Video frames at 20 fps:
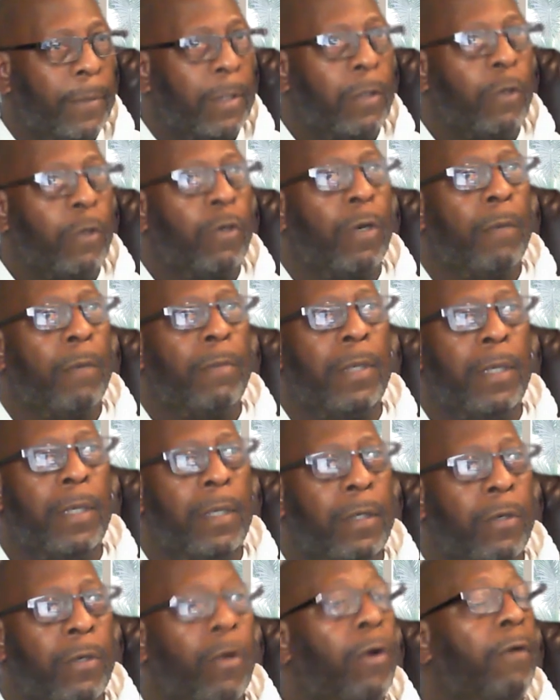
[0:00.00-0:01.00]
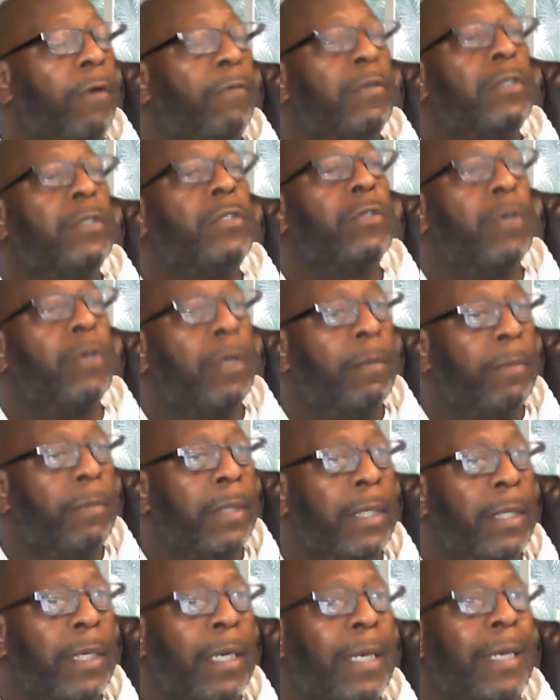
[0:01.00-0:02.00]
You're going to be nervous. You're going to
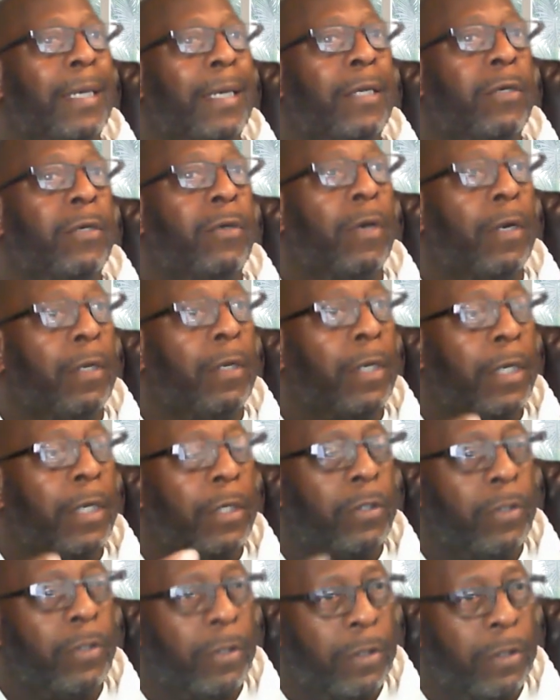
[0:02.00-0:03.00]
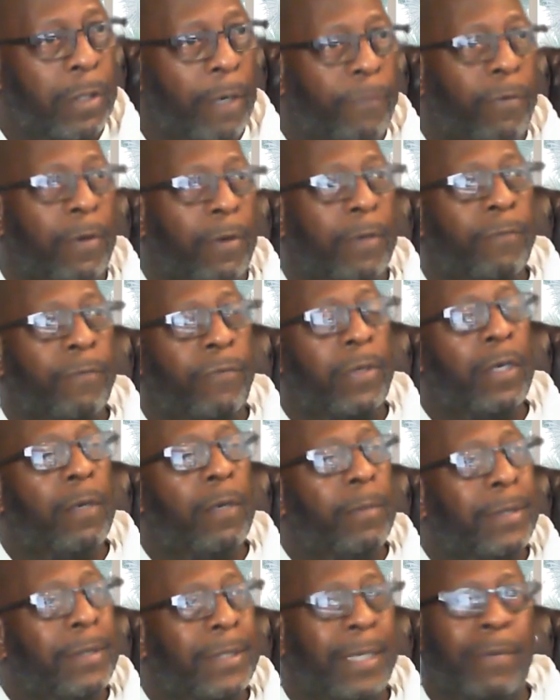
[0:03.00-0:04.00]
be, you're going to look at yourself on
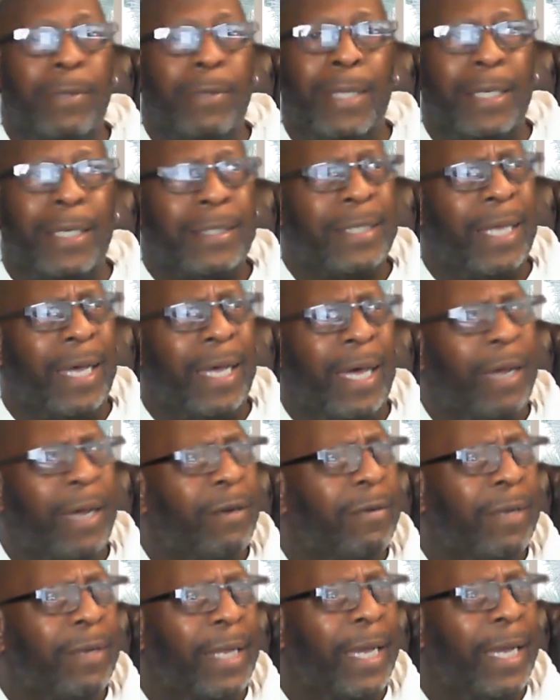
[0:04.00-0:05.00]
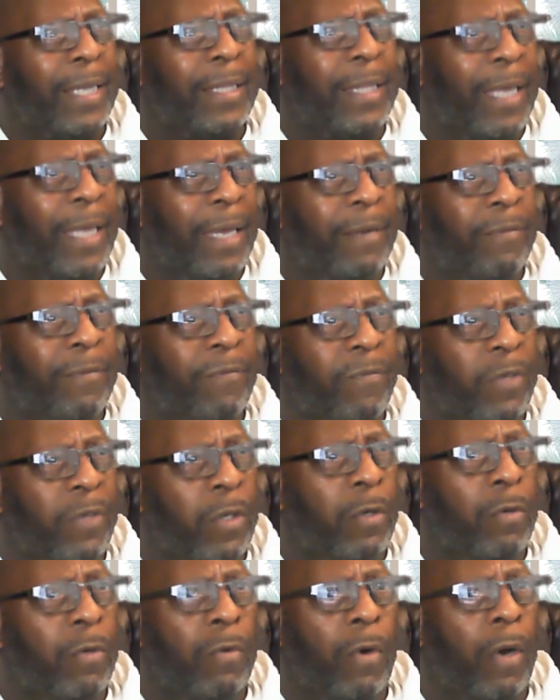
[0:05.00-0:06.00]
film and say, well, that's not, I don't like that
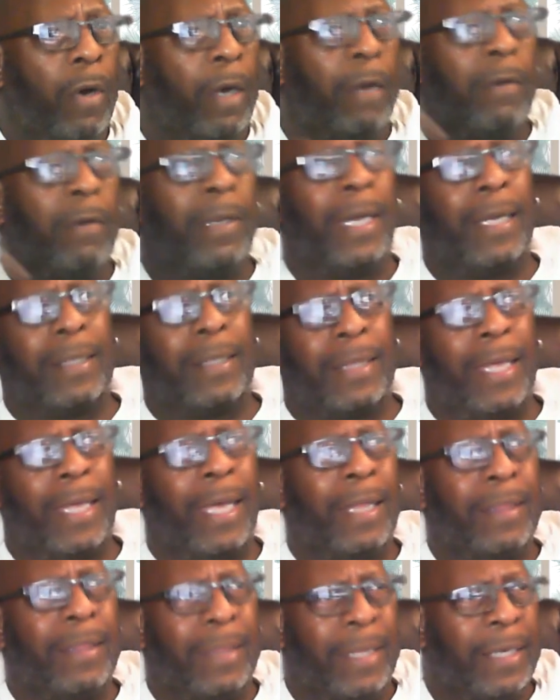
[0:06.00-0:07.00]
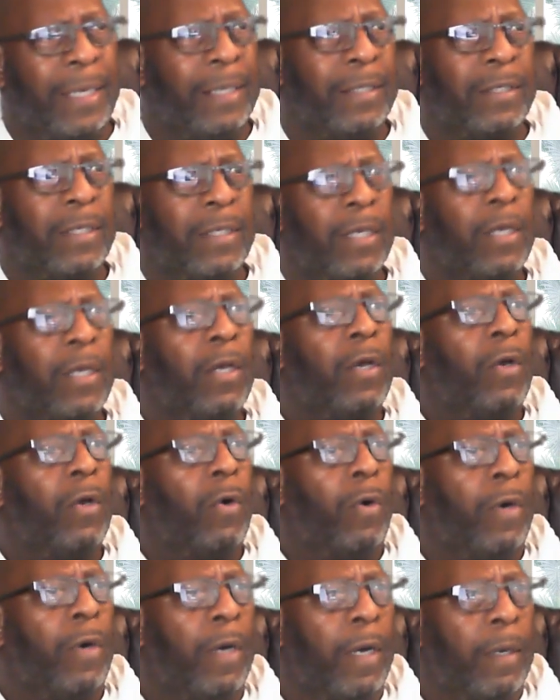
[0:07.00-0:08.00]
view, or I don't like that, this,
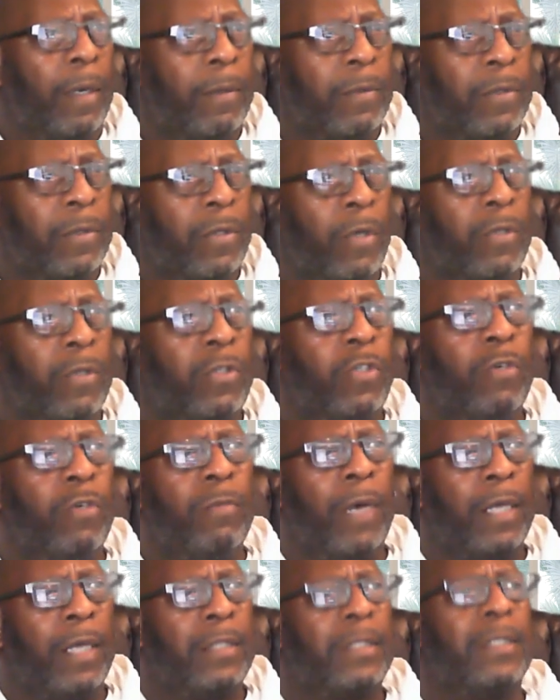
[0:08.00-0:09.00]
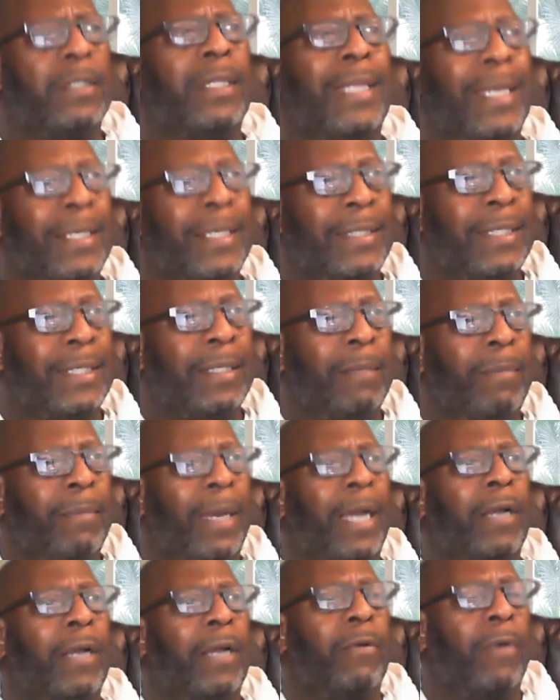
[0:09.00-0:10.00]
or there's too much this in the
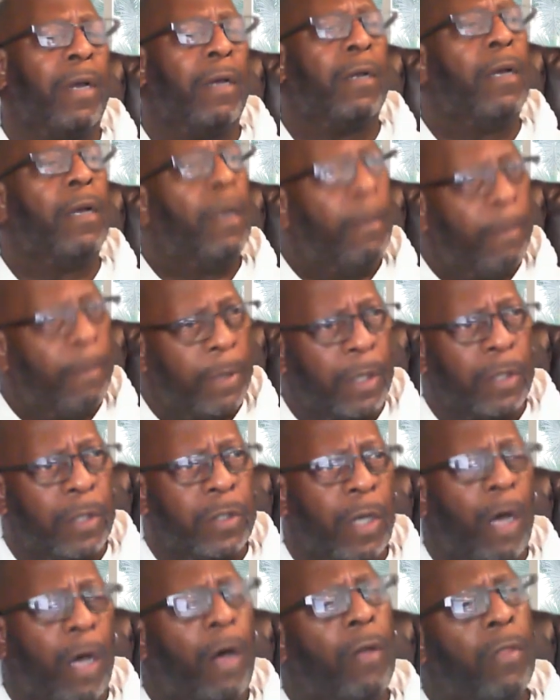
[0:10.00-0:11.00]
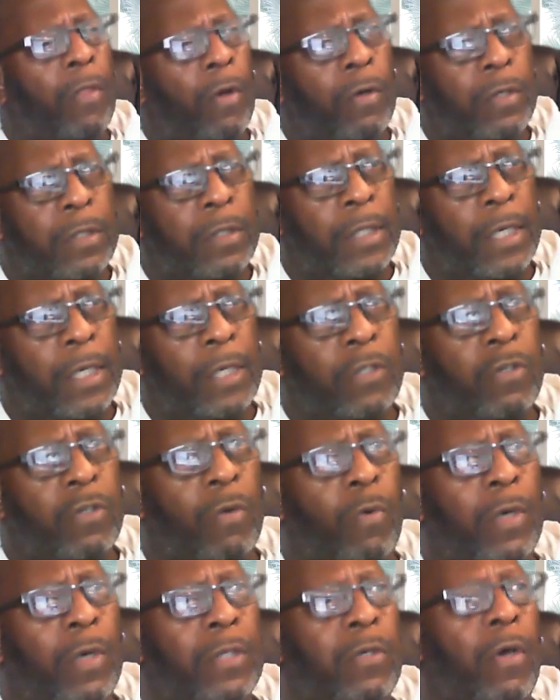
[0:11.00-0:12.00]
background, because all those things are
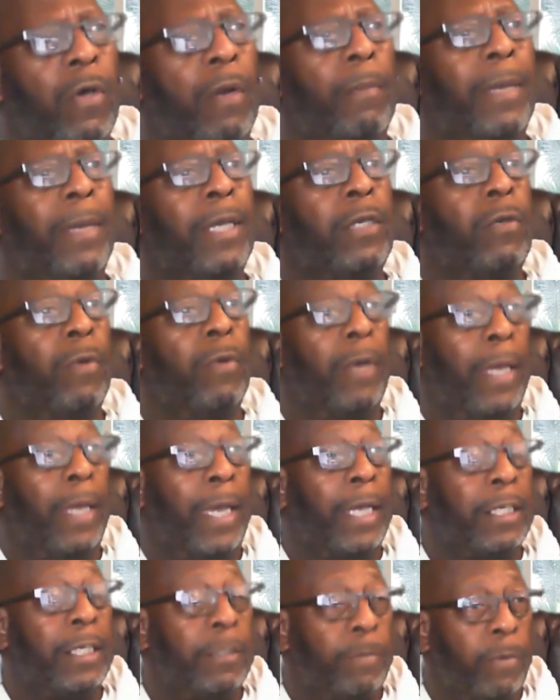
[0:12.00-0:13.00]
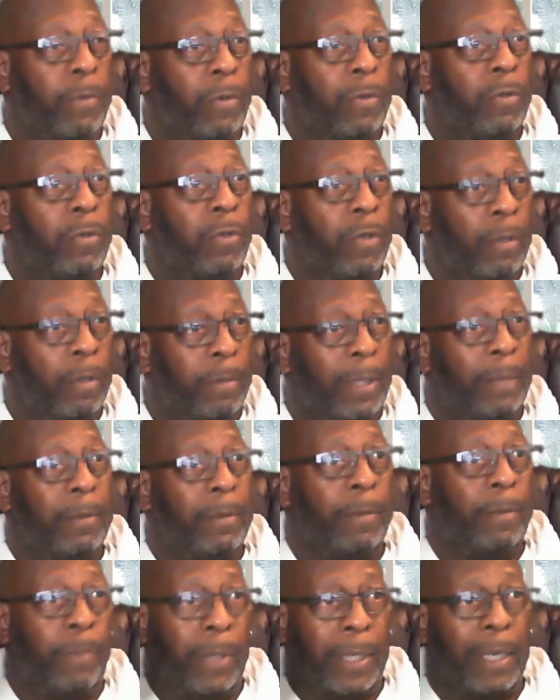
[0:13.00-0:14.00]
what's going to make you an expert. You're going to be able
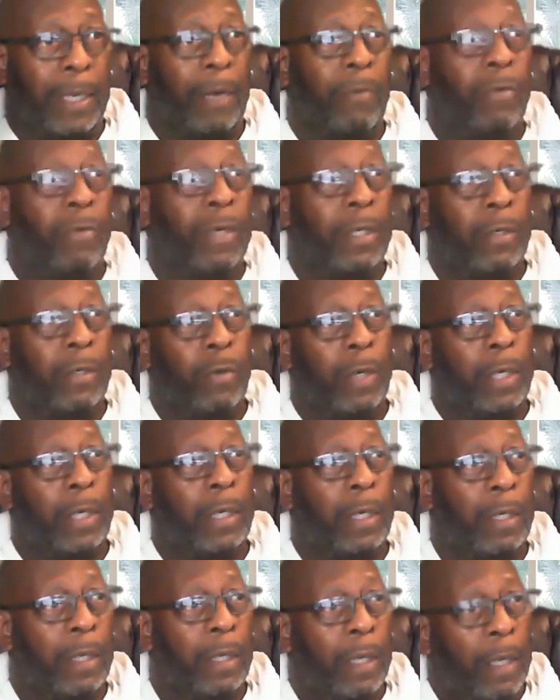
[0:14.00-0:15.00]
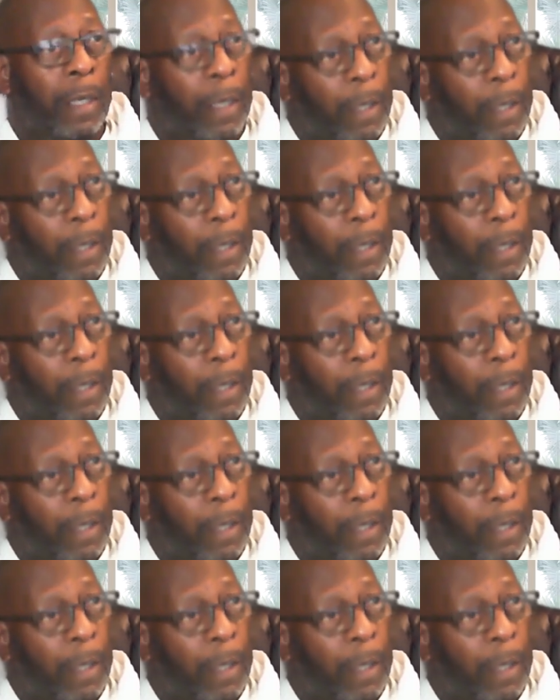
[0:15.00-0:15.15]
to pick out really quickly